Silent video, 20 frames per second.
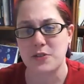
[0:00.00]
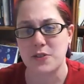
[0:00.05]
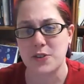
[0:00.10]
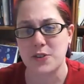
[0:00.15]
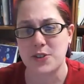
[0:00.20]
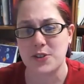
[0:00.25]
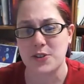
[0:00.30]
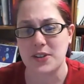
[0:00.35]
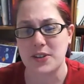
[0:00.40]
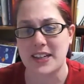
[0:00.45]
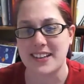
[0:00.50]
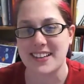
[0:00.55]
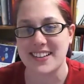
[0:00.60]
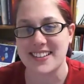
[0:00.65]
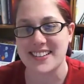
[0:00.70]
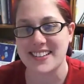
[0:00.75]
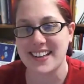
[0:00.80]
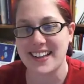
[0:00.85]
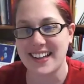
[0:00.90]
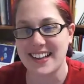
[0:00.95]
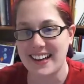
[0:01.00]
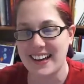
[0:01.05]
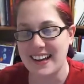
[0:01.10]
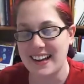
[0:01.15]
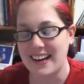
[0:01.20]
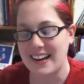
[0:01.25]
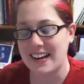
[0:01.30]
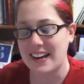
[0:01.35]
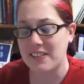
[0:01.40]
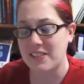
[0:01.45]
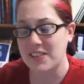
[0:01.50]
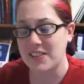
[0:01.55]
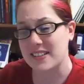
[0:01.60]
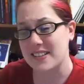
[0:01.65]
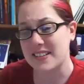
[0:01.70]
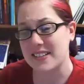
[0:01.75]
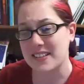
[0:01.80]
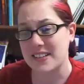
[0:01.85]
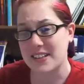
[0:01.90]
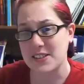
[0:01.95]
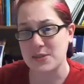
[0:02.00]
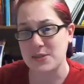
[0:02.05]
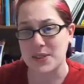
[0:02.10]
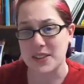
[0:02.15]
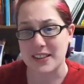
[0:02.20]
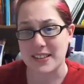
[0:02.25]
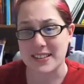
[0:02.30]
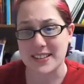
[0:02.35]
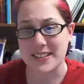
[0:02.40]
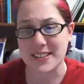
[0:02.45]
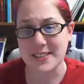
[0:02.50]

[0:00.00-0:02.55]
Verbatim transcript: for joining us and having this discussion with us.